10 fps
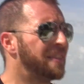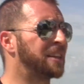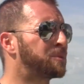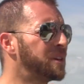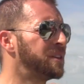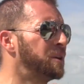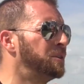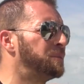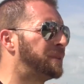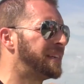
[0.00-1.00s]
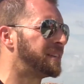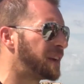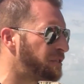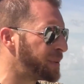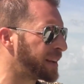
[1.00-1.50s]
That's really the only place that
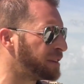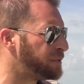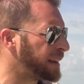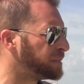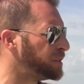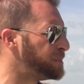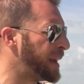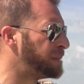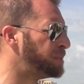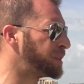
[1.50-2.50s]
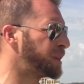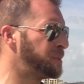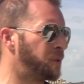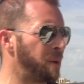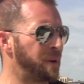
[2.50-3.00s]
government can effectively ban books anymore.